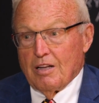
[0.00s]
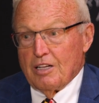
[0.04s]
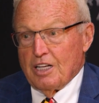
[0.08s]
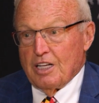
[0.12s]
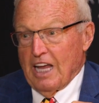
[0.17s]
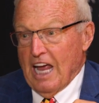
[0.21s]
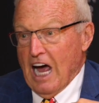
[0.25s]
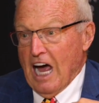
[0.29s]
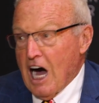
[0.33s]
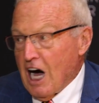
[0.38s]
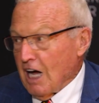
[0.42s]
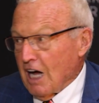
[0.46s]

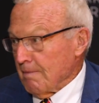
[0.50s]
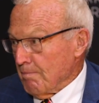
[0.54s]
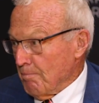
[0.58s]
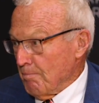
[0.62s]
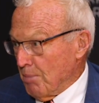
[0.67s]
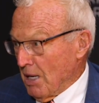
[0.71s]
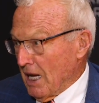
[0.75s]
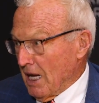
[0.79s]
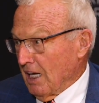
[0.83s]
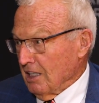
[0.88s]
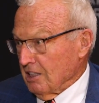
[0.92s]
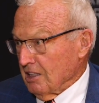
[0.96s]
hot
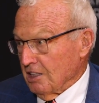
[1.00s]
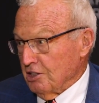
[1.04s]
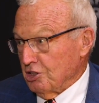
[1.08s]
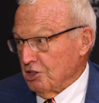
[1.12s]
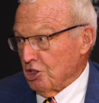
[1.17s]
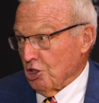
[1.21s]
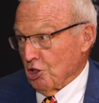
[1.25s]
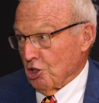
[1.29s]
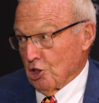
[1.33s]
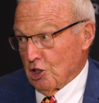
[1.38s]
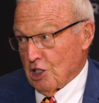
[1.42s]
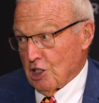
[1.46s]

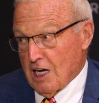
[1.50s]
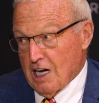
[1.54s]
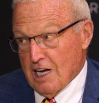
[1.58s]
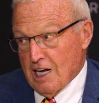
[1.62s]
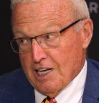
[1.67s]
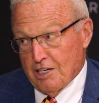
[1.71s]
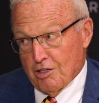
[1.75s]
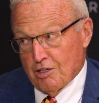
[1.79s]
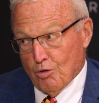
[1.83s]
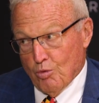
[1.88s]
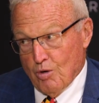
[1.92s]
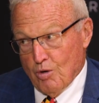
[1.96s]
ballots
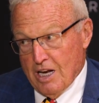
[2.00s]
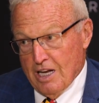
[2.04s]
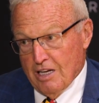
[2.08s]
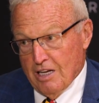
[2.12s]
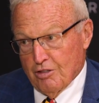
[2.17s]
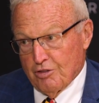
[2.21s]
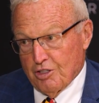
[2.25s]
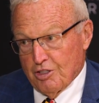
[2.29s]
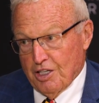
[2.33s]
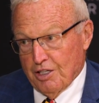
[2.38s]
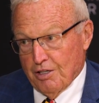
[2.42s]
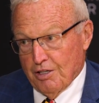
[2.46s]
lying
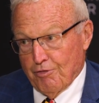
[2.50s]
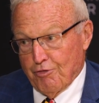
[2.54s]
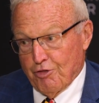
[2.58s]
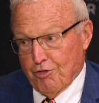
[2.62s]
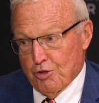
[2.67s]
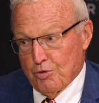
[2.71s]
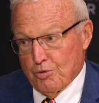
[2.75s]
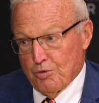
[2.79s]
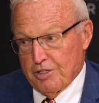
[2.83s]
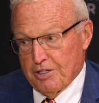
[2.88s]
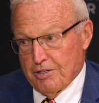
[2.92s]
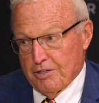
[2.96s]
around in a
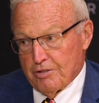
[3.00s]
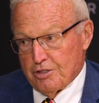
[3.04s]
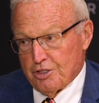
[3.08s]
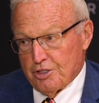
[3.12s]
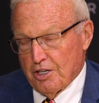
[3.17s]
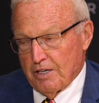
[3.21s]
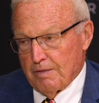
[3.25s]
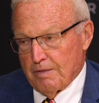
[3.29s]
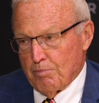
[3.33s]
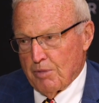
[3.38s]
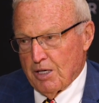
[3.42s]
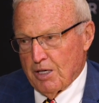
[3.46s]
few years
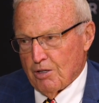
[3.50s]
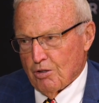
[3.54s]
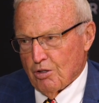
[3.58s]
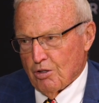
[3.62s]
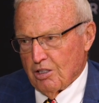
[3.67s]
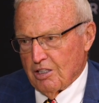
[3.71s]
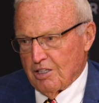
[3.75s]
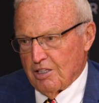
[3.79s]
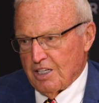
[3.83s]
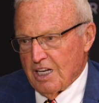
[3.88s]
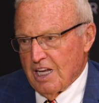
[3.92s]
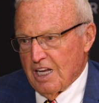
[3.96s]
in
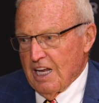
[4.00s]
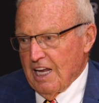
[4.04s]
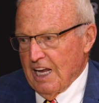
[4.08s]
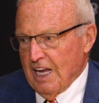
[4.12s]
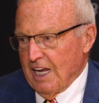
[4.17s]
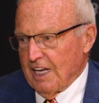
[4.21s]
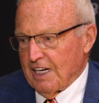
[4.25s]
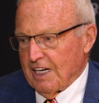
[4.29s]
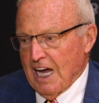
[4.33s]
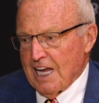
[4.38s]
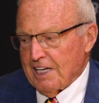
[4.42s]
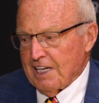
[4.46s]
Maryland.
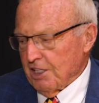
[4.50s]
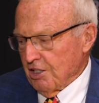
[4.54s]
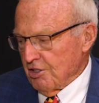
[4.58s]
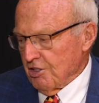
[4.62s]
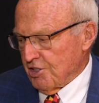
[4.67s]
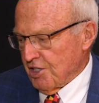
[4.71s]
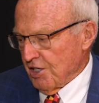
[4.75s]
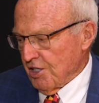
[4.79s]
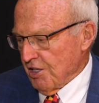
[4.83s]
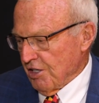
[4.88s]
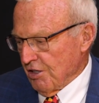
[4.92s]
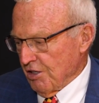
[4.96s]
And I can
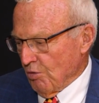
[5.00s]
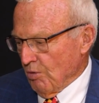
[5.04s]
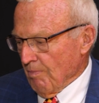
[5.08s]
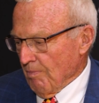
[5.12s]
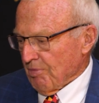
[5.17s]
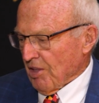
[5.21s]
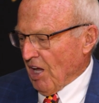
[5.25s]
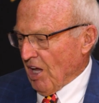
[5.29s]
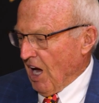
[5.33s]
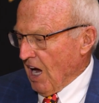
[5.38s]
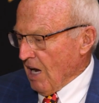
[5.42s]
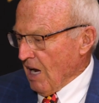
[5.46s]
tell you,
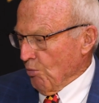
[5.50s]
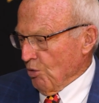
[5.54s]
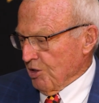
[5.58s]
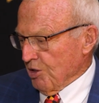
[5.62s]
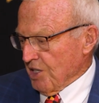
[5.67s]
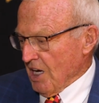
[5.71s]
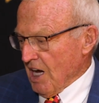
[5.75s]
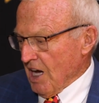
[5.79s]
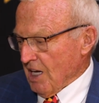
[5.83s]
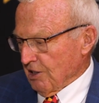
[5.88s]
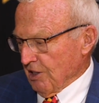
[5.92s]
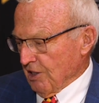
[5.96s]
I would
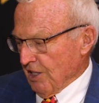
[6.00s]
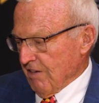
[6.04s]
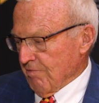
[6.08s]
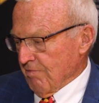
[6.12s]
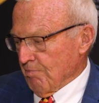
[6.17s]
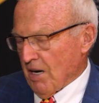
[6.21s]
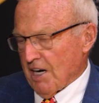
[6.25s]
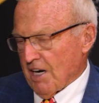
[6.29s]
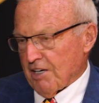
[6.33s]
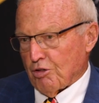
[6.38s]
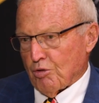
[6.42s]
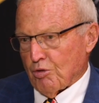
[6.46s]
not leave
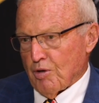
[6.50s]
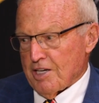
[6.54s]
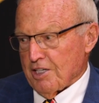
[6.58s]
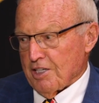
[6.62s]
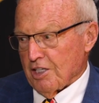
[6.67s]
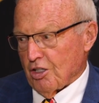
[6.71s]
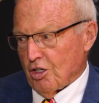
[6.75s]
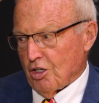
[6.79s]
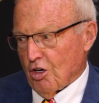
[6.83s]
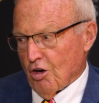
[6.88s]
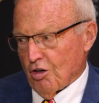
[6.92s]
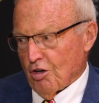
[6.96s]
my
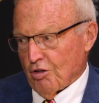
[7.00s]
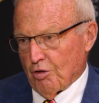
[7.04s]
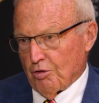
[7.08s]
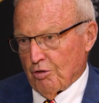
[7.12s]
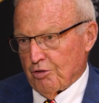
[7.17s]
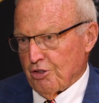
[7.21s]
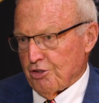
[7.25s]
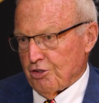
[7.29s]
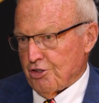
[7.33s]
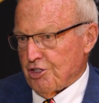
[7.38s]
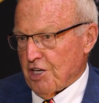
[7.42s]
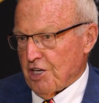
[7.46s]
credit card on
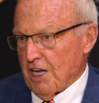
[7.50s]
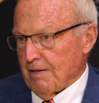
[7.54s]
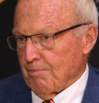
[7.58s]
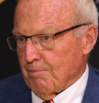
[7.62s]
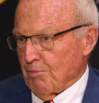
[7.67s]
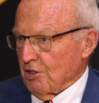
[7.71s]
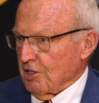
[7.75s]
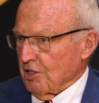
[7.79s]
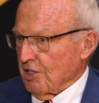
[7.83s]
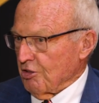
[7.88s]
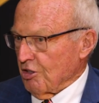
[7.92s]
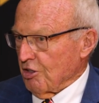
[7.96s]
this
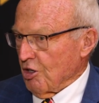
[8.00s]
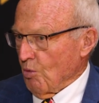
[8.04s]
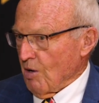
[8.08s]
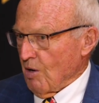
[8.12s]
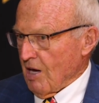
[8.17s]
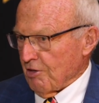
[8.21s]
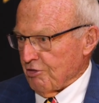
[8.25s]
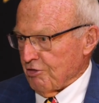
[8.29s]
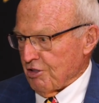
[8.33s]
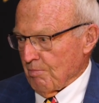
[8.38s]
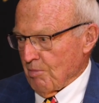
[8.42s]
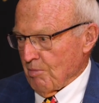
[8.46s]
table and go
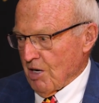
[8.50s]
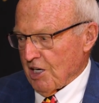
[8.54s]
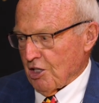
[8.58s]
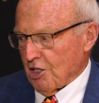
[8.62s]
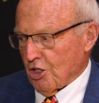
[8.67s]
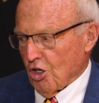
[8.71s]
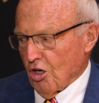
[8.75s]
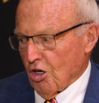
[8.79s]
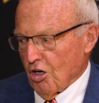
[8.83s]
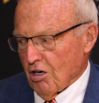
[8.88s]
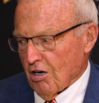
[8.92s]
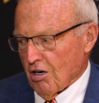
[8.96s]
out to my
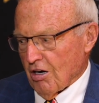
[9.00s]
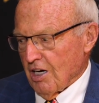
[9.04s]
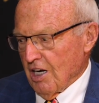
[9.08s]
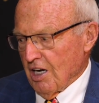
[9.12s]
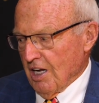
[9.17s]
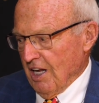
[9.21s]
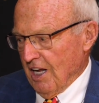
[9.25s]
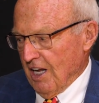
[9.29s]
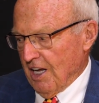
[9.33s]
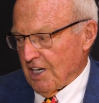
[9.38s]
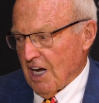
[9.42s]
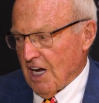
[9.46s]
car,
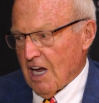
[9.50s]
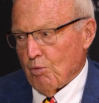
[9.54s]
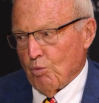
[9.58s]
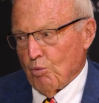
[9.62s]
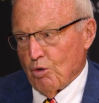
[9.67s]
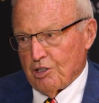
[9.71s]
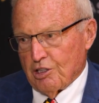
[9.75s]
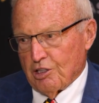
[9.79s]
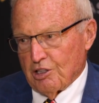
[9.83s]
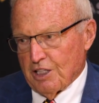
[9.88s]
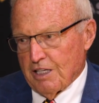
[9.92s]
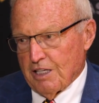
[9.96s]
and I
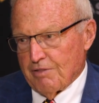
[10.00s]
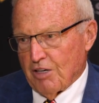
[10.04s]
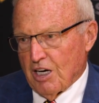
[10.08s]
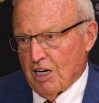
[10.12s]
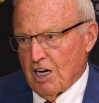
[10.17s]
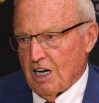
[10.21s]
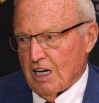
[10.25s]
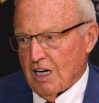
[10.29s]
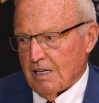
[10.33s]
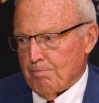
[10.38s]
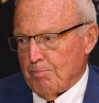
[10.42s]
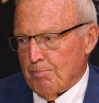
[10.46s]
wouldn't leave a
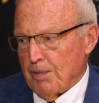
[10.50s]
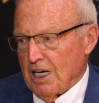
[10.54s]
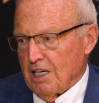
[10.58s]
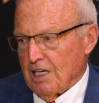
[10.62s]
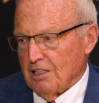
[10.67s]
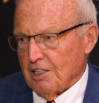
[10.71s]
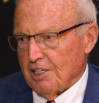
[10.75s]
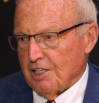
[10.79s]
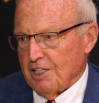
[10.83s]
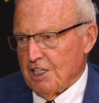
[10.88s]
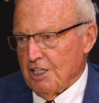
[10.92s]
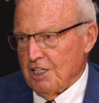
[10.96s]
hot
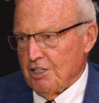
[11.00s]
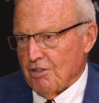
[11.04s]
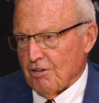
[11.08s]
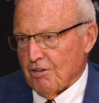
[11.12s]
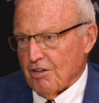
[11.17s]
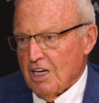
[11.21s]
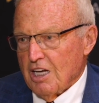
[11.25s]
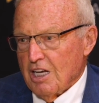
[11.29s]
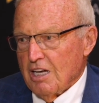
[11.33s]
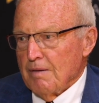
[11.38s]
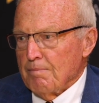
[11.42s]
ballot either.